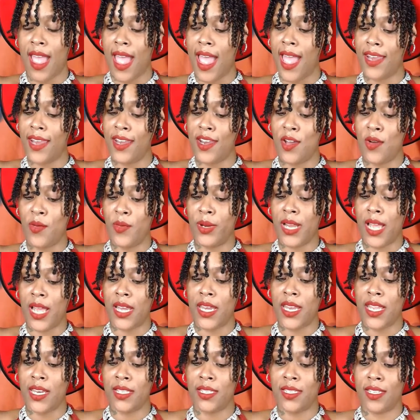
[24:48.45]
I know what I
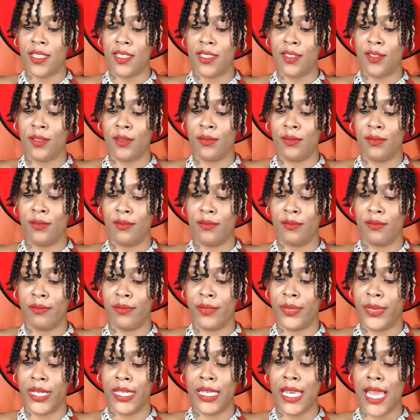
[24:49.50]
needed to do,
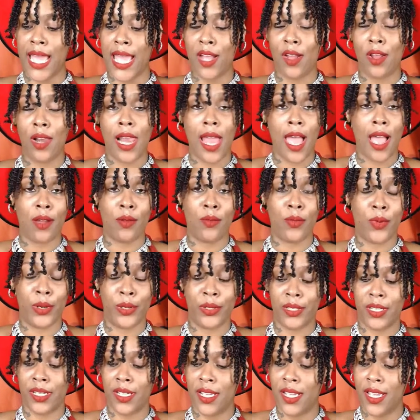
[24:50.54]
but like
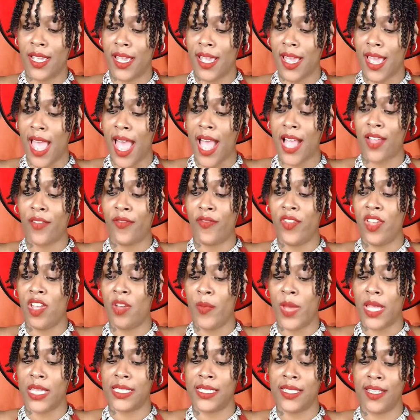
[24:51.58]
clockwork, I could
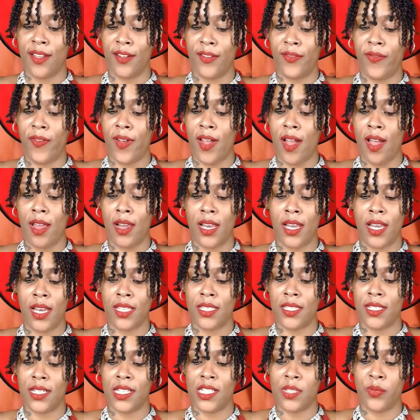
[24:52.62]
feel myself falling
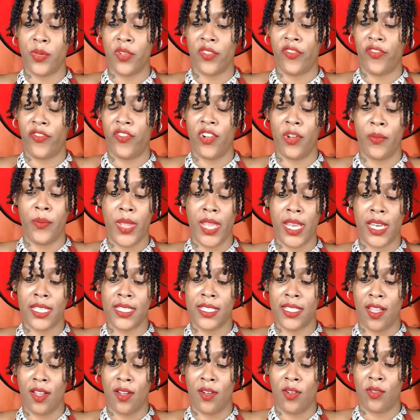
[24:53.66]
into this
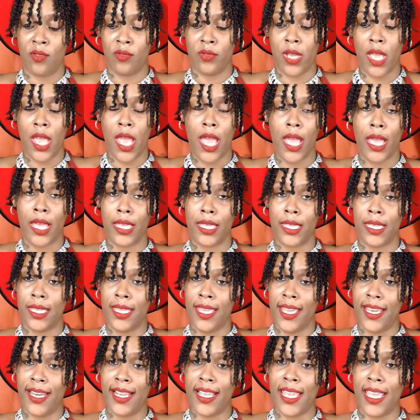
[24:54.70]
forbidden zone
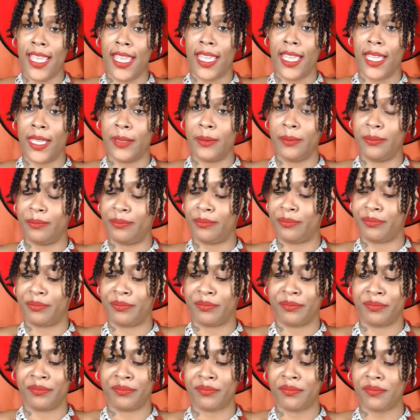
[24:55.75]
yet again.
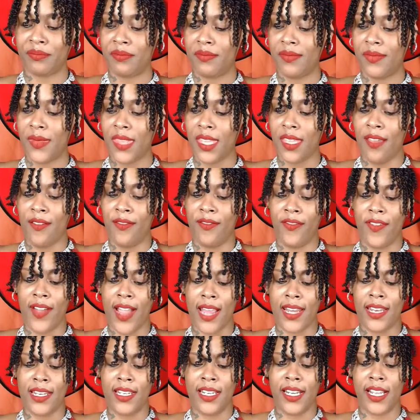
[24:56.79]

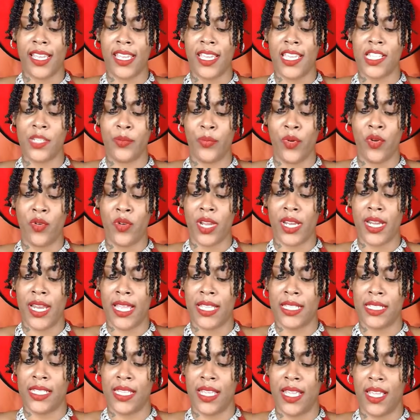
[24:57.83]
Finally, the kids broke and
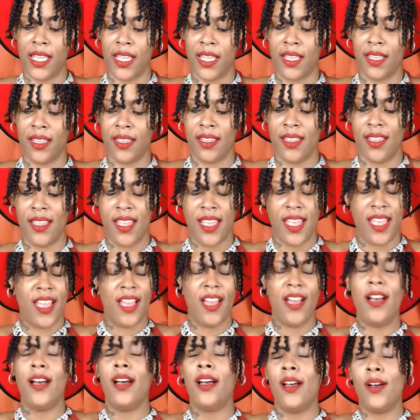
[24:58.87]
I said,
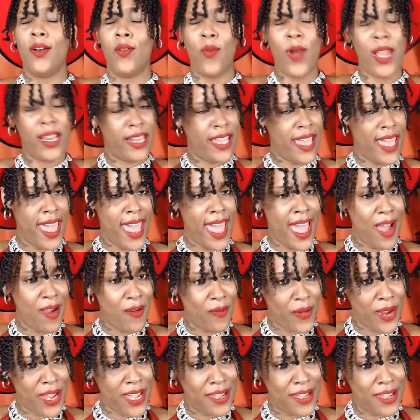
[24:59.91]
what the hell,